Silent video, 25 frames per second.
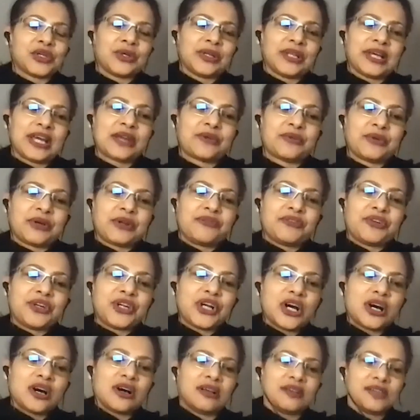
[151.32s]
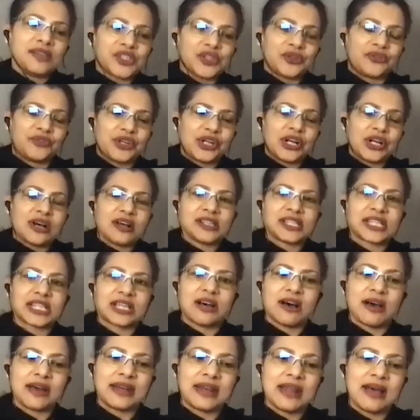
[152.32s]
like when Mrinal, so Mrinal
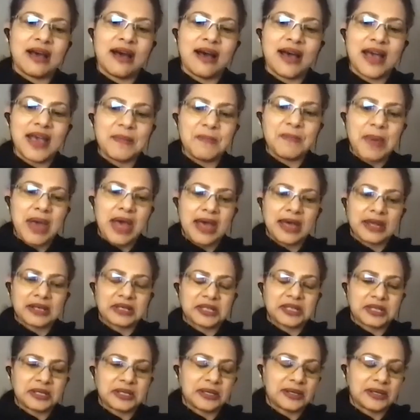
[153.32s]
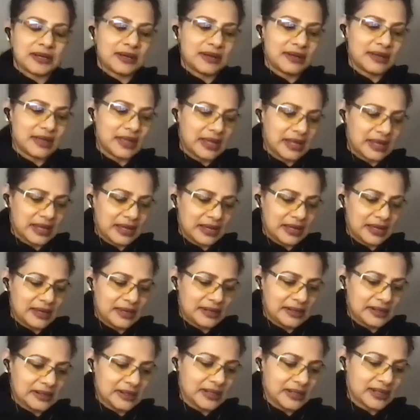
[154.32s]
Scott and I met
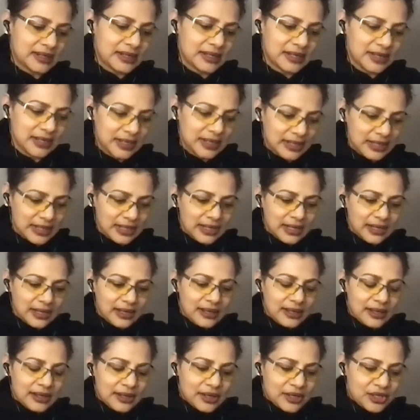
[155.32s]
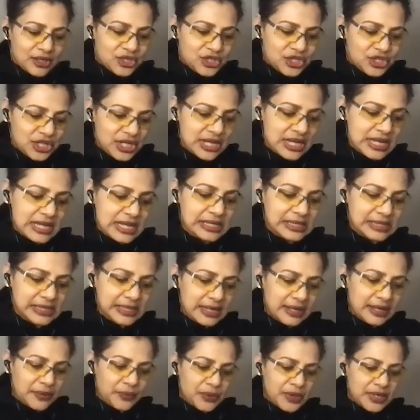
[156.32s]
in, geez,
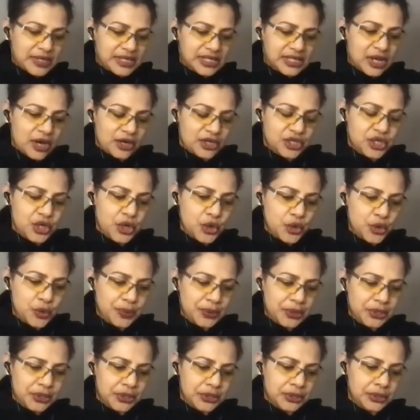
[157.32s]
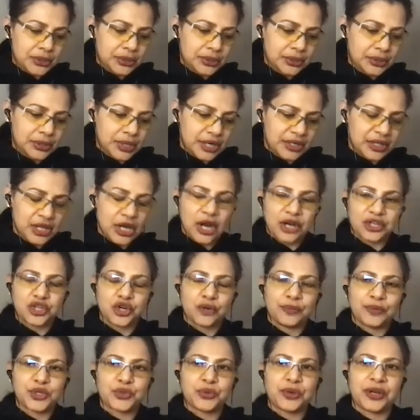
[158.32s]
it was October
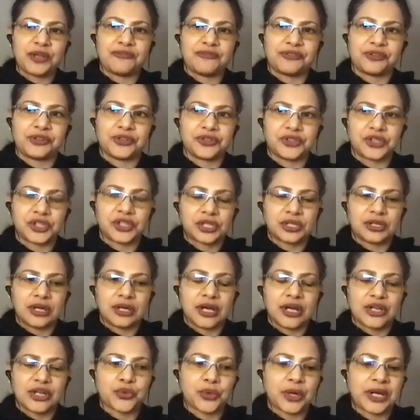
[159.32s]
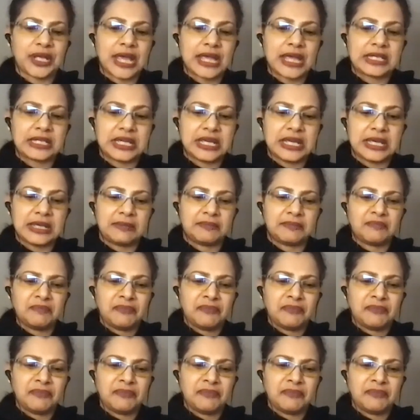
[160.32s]
October twenty first, uh, twenty eighteen,